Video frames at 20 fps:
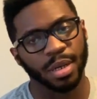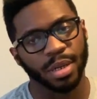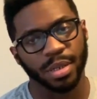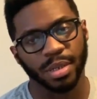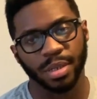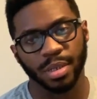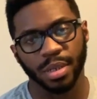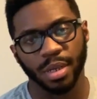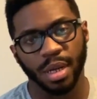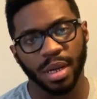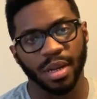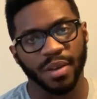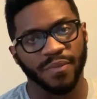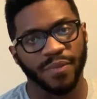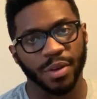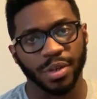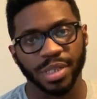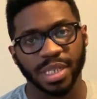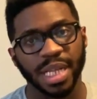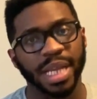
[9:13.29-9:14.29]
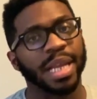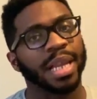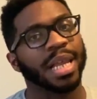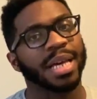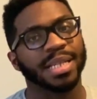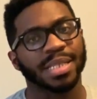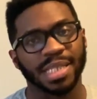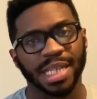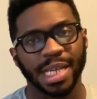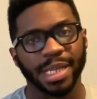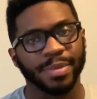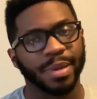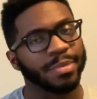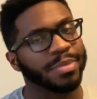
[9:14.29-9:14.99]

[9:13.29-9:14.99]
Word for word: her uh, first and last name.